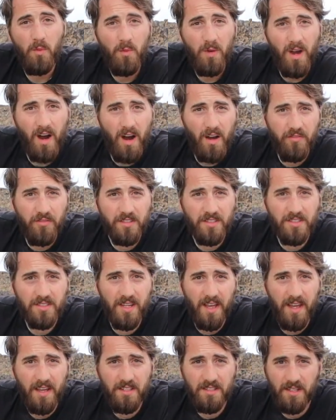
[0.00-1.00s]
We often
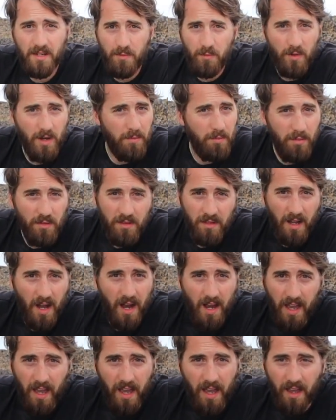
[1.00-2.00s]
stay somewhere
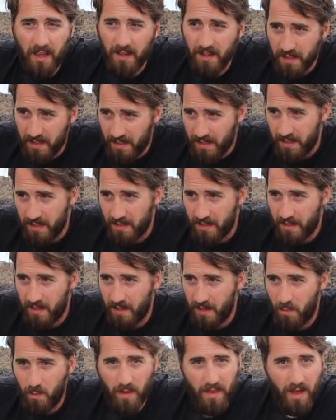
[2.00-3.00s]
boondocking
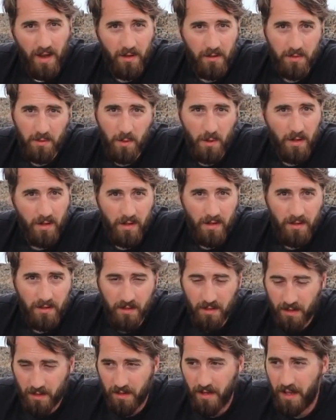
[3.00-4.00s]
without
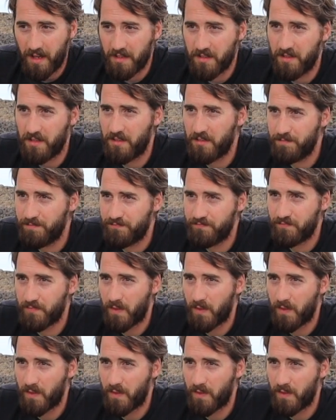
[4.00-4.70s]
water connection,